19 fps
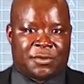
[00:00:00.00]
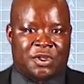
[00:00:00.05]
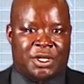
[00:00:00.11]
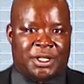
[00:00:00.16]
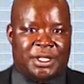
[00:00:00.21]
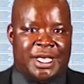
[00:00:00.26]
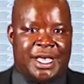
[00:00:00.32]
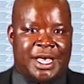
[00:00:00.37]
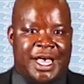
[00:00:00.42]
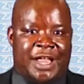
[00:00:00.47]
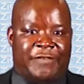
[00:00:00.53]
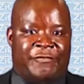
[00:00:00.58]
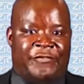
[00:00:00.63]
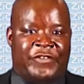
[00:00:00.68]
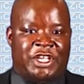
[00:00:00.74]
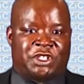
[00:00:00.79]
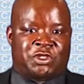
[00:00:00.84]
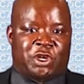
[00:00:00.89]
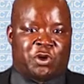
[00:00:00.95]
They are
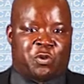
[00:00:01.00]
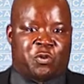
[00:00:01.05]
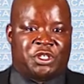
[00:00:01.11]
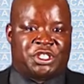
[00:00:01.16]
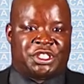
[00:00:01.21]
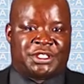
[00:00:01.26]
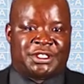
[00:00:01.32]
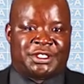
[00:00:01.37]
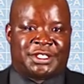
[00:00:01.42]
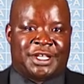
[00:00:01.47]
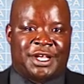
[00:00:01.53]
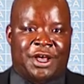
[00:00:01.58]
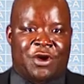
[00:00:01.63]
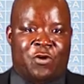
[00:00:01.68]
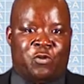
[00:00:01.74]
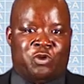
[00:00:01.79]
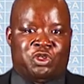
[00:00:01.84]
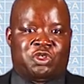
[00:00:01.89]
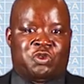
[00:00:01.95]
advisory questions
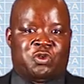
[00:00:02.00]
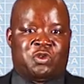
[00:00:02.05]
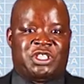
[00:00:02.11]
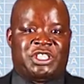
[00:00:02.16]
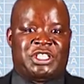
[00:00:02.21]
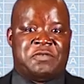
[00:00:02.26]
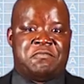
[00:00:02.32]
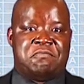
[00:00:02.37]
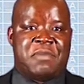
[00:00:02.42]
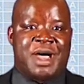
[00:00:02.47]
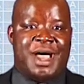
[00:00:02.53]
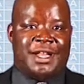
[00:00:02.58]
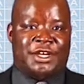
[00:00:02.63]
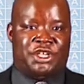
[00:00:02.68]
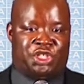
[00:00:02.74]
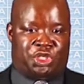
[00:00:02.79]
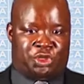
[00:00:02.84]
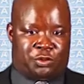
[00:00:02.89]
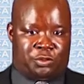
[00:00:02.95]
which will
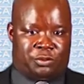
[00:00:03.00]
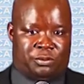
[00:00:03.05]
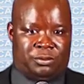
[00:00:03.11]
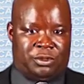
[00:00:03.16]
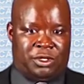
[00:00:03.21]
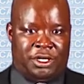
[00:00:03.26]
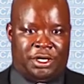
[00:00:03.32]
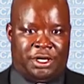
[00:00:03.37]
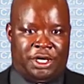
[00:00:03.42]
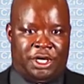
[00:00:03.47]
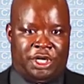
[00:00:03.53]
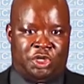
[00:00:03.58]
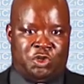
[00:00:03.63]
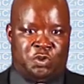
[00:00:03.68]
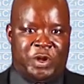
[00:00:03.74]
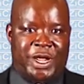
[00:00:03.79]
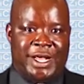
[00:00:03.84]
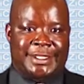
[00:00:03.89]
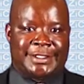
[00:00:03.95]
demand you
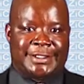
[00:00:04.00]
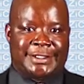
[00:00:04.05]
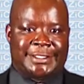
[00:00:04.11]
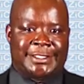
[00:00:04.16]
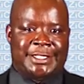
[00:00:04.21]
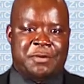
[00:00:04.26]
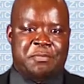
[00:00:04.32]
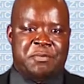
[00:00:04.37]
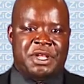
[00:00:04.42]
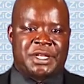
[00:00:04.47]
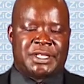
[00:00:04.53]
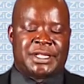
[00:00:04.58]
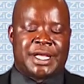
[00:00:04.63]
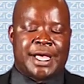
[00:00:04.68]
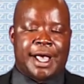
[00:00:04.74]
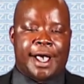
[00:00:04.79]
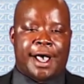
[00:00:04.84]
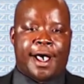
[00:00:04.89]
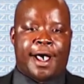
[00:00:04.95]
to exhibit
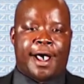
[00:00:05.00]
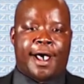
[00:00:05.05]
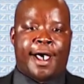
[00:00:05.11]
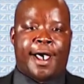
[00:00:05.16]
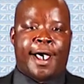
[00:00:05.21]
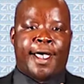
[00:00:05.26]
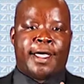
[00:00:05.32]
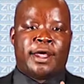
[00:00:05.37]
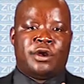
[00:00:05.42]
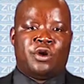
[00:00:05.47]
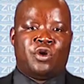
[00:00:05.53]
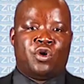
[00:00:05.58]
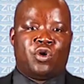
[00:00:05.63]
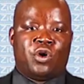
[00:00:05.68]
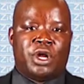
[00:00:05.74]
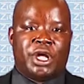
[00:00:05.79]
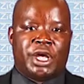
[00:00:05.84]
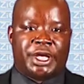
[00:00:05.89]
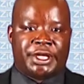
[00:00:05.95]
high
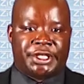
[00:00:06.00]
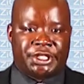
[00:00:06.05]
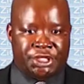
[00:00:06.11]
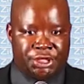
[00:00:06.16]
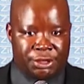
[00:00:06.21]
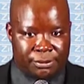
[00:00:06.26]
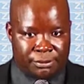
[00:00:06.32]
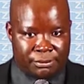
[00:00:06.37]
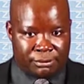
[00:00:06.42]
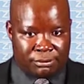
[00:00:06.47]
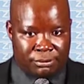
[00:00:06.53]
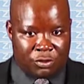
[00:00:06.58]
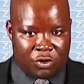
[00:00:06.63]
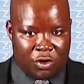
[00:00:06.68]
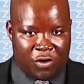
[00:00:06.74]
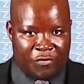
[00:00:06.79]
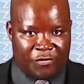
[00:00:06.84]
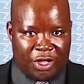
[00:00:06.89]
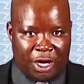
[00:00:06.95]
knowledge
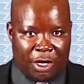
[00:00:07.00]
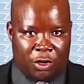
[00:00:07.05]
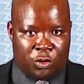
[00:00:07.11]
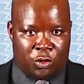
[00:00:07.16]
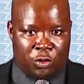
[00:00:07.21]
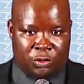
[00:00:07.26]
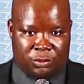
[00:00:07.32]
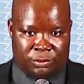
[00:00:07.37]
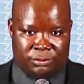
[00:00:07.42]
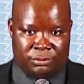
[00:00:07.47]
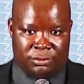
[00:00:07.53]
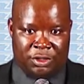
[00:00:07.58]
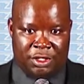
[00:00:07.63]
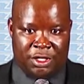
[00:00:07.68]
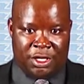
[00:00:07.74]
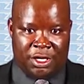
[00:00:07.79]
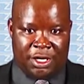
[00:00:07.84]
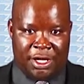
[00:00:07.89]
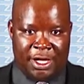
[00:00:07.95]
of the law
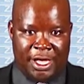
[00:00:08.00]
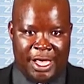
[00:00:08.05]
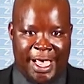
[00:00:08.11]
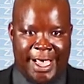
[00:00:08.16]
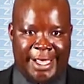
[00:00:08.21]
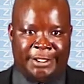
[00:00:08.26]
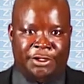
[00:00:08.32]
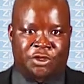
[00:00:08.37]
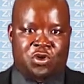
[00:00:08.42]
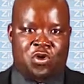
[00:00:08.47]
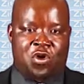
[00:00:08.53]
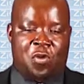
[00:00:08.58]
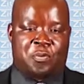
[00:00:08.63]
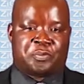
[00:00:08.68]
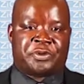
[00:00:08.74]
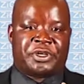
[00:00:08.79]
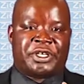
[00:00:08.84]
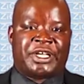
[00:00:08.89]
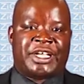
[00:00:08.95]
and
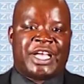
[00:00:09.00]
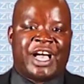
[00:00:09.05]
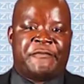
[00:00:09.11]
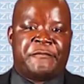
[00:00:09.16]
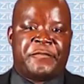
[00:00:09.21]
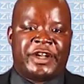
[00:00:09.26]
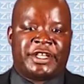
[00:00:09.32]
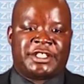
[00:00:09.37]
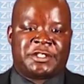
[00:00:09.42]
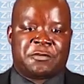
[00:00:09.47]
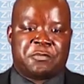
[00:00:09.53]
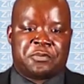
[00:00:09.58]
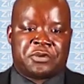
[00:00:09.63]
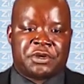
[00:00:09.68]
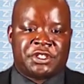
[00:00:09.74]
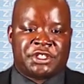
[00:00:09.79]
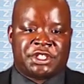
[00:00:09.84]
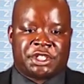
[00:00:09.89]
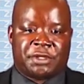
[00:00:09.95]
corporate governance
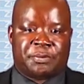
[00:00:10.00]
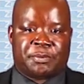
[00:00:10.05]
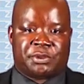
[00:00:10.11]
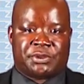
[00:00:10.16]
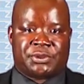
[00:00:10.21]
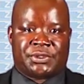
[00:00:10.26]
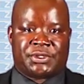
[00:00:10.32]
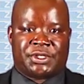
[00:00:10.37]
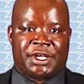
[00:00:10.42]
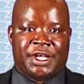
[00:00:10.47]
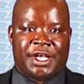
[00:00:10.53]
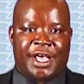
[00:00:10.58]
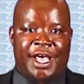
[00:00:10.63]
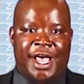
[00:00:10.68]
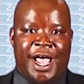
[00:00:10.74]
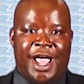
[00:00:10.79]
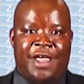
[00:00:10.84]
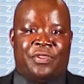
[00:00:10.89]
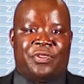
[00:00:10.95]
principles.
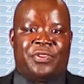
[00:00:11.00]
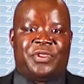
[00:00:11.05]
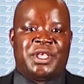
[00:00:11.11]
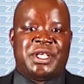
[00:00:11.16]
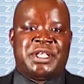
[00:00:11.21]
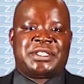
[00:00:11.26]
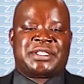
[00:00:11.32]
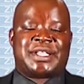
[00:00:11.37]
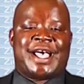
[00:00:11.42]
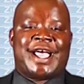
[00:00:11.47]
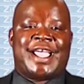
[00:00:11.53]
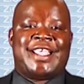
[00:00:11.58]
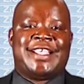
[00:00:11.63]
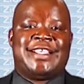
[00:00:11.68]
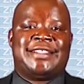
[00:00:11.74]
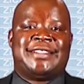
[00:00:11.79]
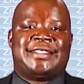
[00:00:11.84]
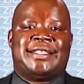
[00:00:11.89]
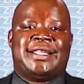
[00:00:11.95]
And these are
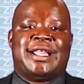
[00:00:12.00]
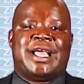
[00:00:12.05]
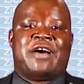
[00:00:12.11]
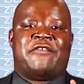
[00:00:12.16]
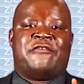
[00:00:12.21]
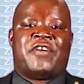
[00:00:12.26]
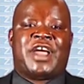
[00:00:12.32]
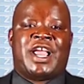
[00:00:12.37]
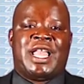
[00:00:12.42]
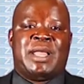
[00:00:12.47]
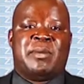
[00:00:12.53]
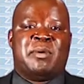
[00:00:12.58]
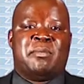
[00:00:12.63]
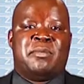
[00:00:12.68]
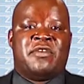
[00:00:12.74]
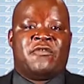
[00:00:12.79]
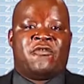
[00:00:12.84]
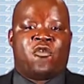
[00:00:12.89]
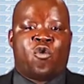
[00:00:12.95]
easily available
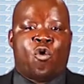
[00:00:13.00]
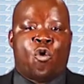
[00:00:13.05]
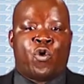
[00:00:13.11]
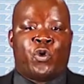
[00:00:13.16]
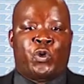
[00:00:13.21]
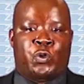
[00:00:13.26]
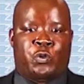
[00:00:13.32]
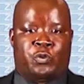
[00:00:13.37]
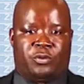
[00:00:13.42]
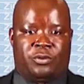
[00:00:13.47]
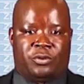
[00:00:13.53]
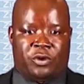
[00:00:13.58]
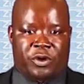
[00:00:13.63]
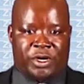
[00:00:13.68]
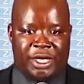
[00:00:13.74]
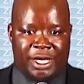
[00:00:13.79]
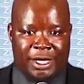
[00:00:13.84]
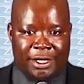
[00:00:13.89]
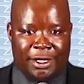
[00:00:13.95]
before you,
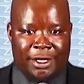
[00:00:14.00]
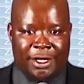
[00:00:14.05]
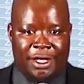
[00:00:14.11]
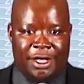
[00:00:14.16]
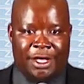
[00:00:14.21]
okay?